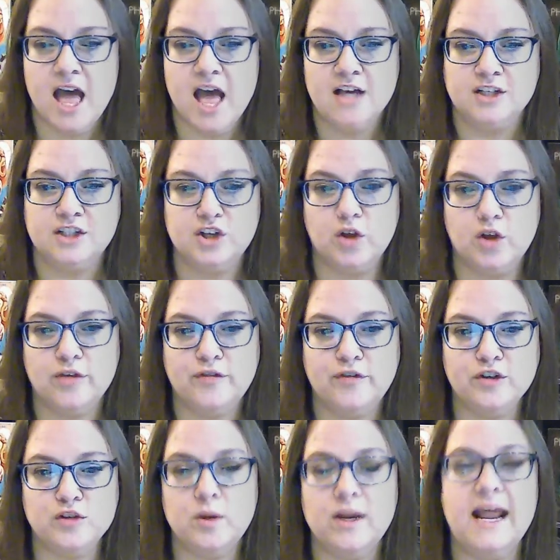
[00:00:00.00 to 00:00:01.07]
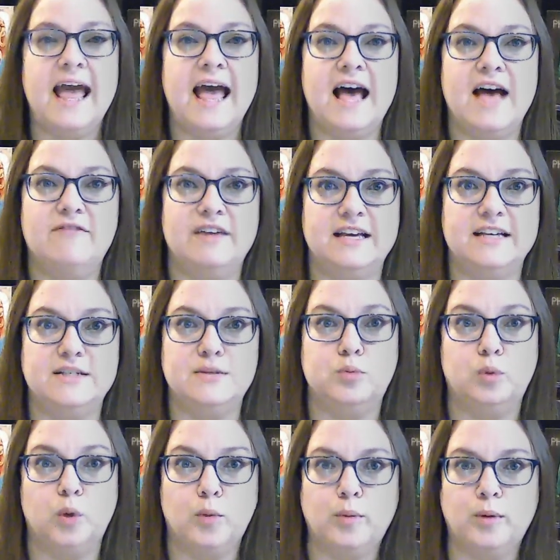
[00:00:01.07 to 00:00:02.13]
So the first one I have is
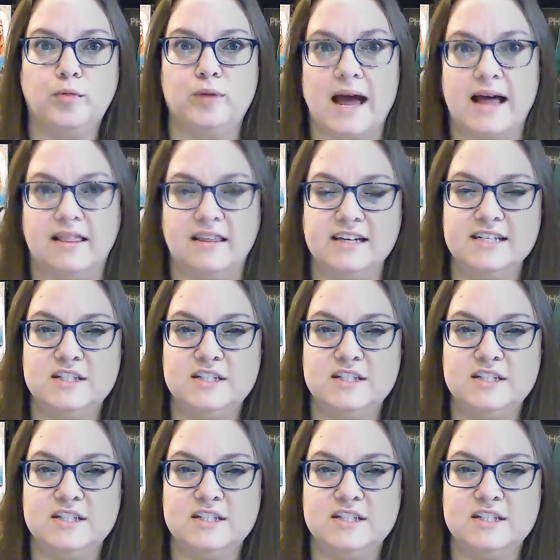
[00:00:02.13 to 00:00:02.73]
Robo Rally.